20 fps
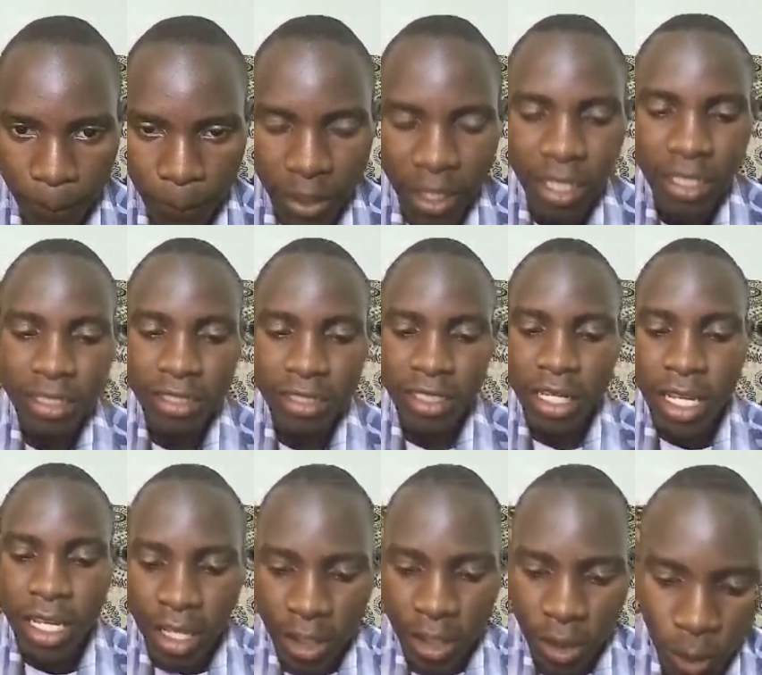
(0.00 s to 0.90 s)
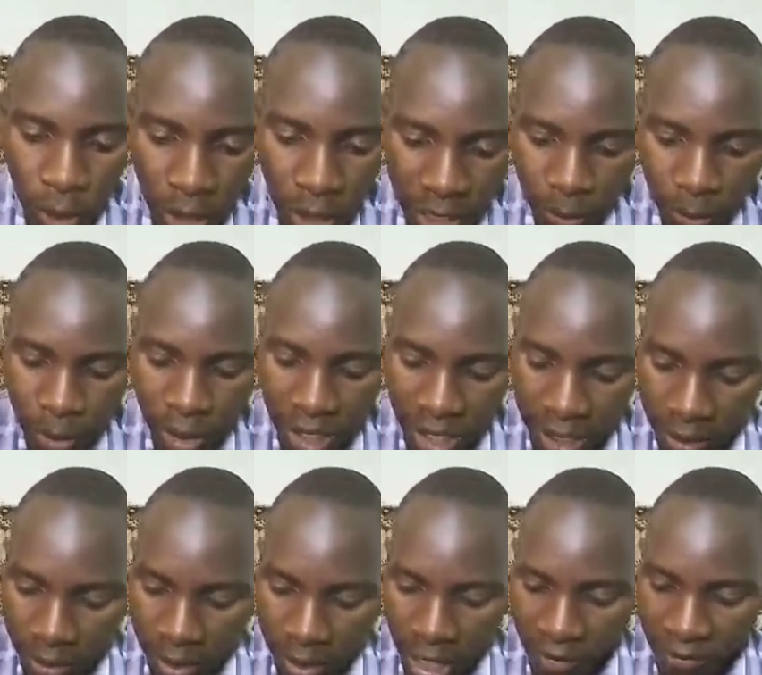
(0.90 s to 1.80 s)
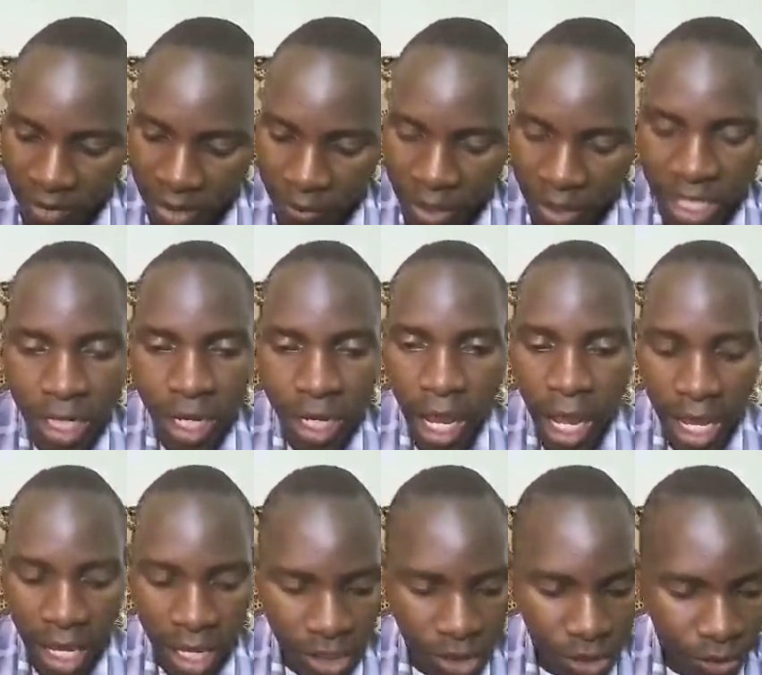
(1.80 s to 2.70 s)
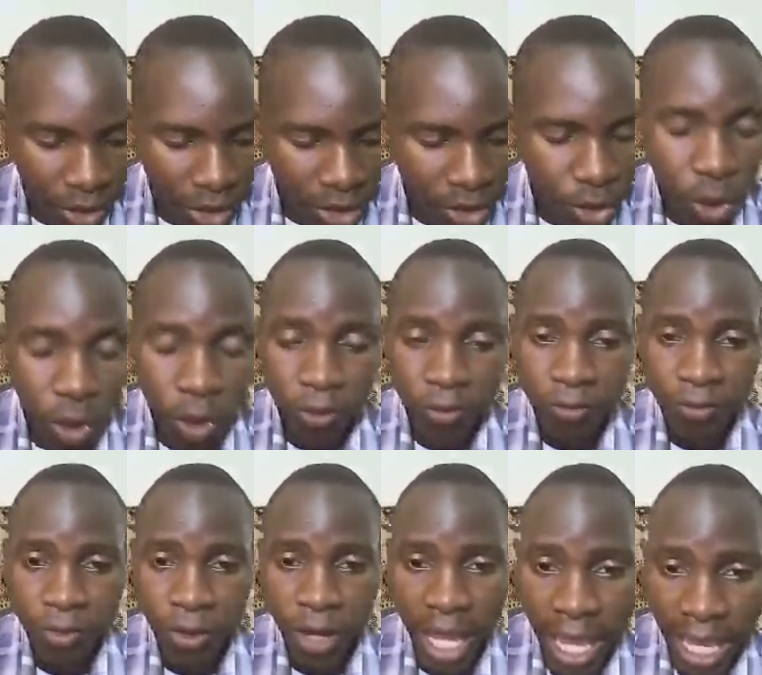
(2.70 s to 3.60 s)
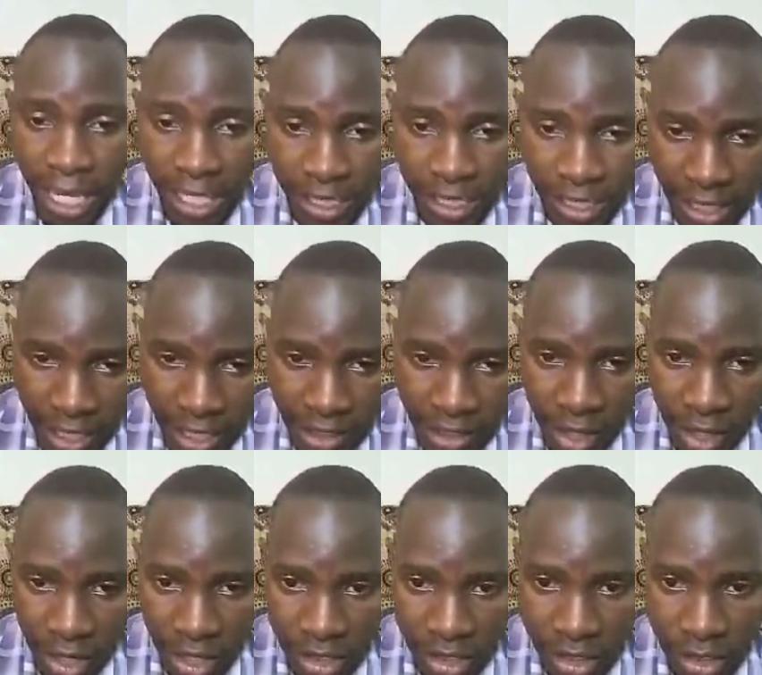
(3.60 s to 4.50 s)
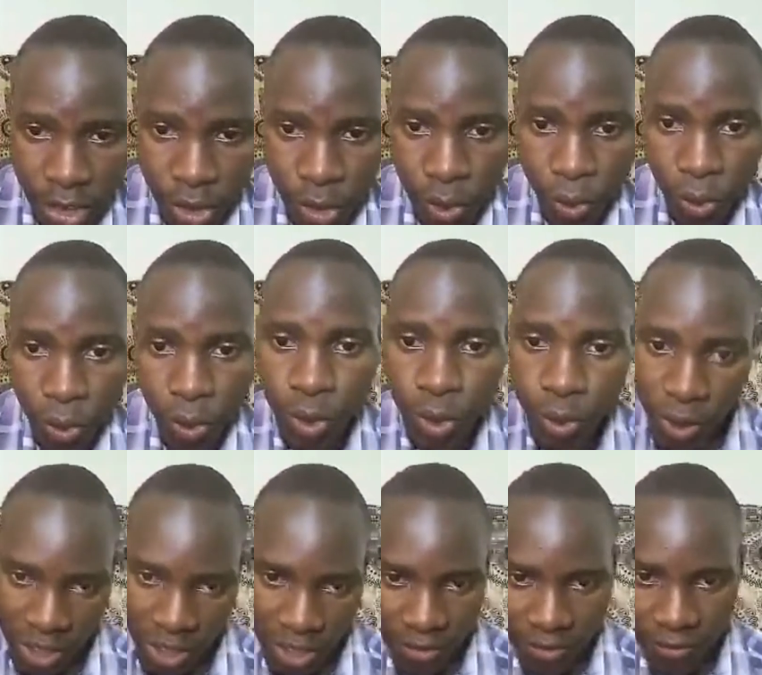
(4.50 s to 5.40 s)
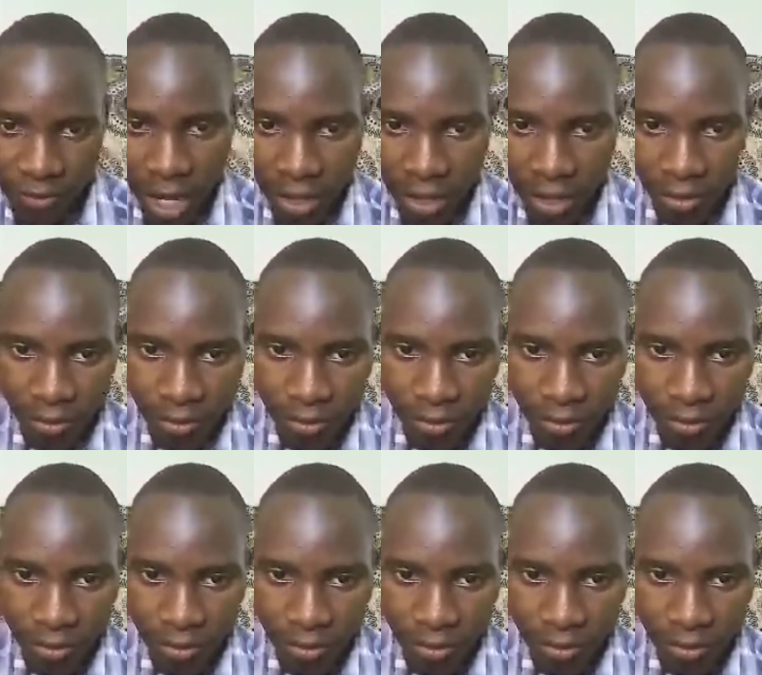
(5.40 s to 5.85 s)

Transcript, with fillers: Yes, okay, we'll, we have a range, an age range of eighteen years to twenty-five.